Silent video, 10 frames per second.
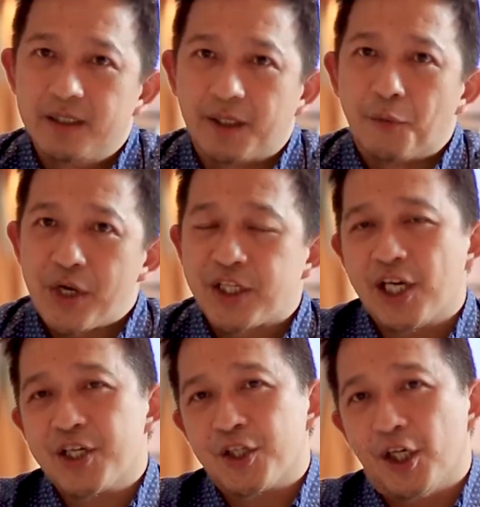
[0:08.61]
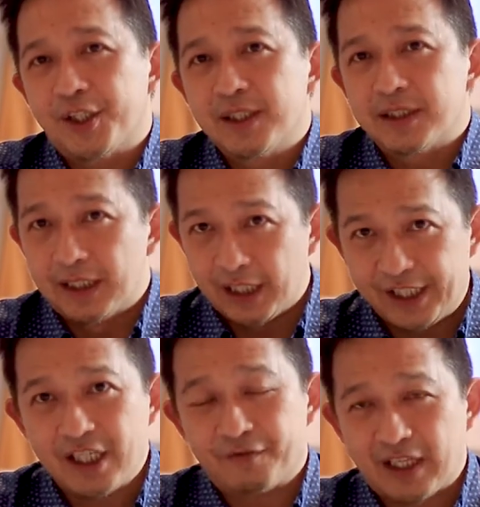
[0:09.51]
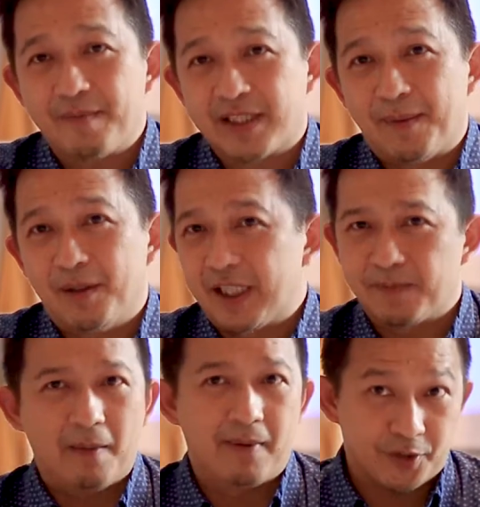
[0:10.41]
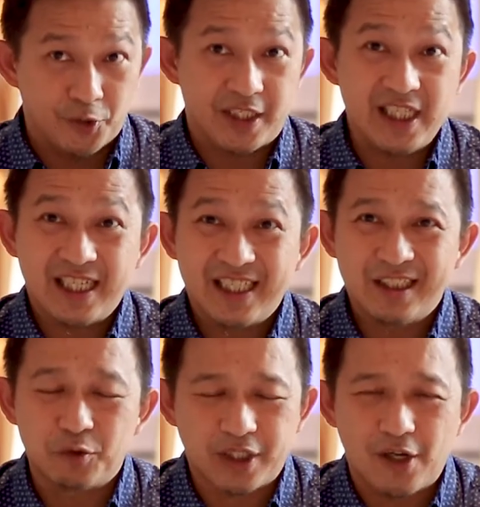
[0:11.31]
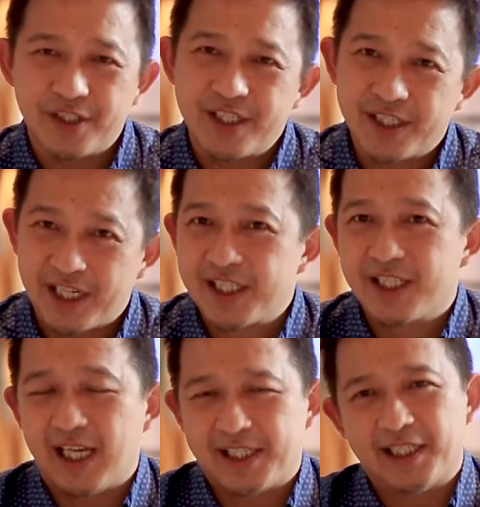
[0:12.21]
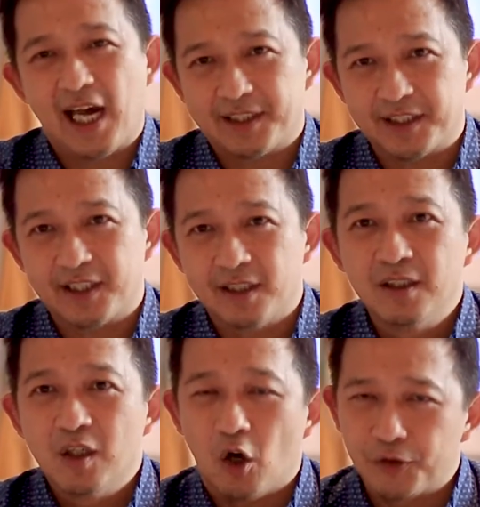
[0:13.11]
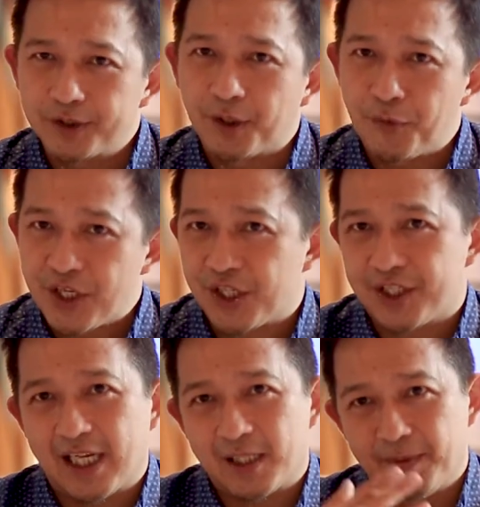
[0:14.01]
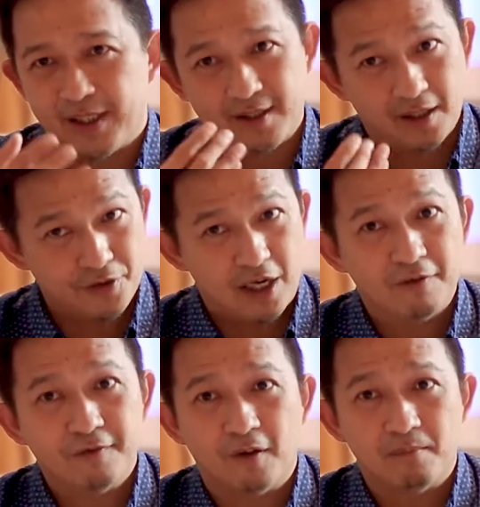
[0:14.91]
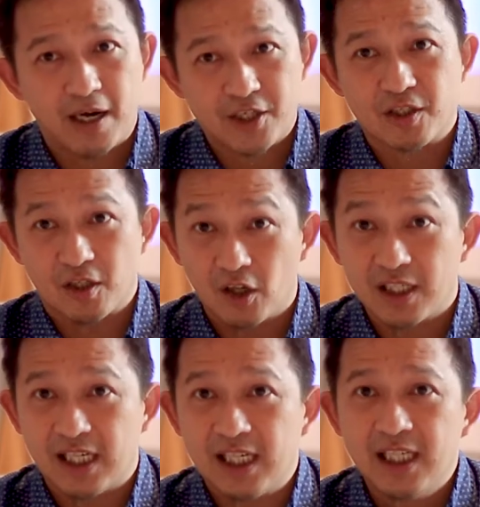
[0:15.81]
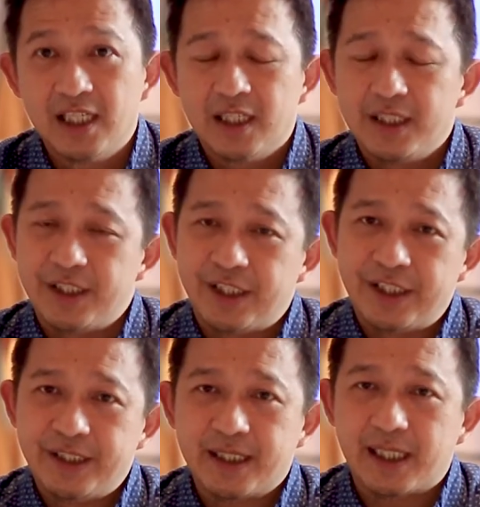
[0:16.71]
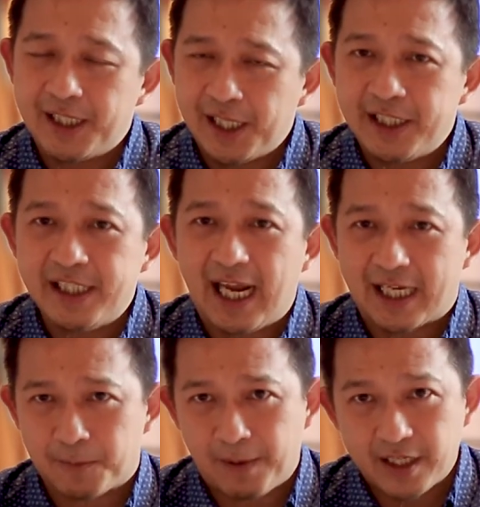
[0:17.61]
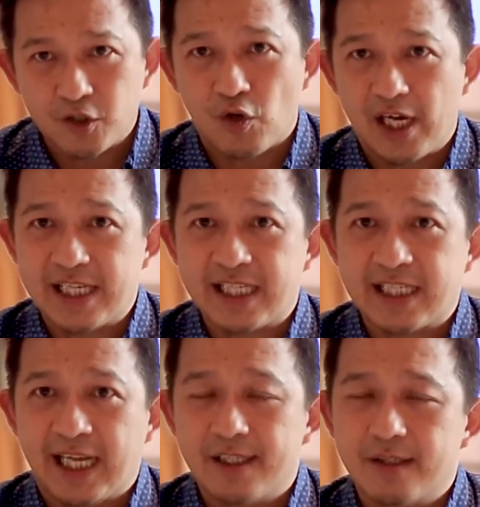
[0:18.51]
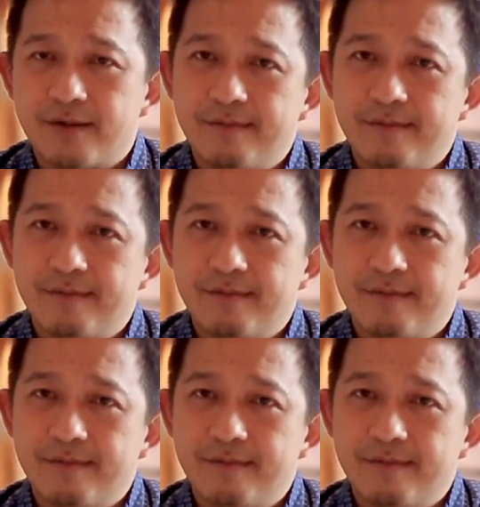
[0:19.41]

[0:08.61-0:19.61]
The research on the learning of times table is by Baroudi, 2006. There's an article, although the research has been around for much longer. He clearly explained to us that